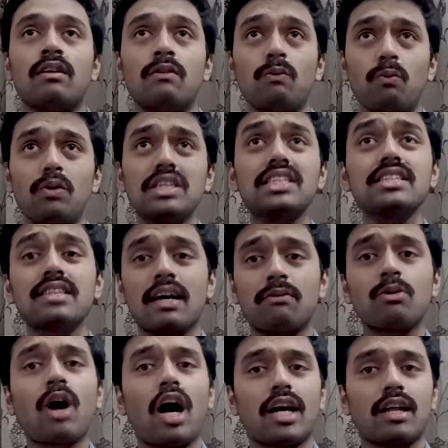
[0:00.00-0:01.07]
widgets
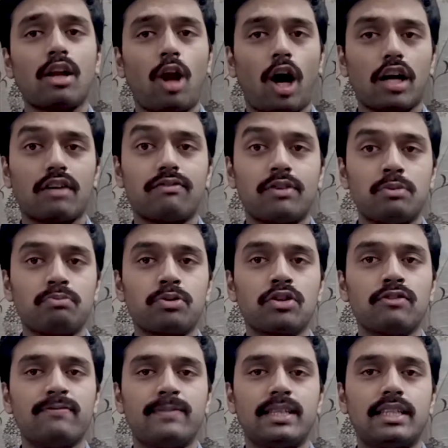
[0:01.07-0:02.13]
have got a lot of
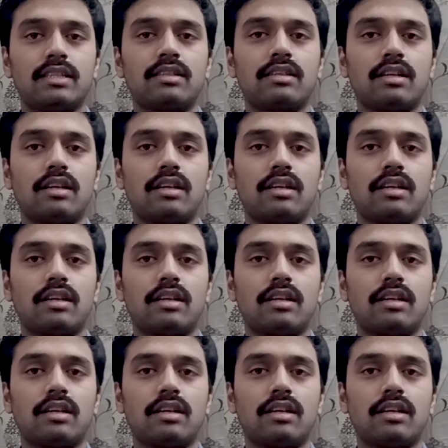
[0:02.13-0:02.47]
improvement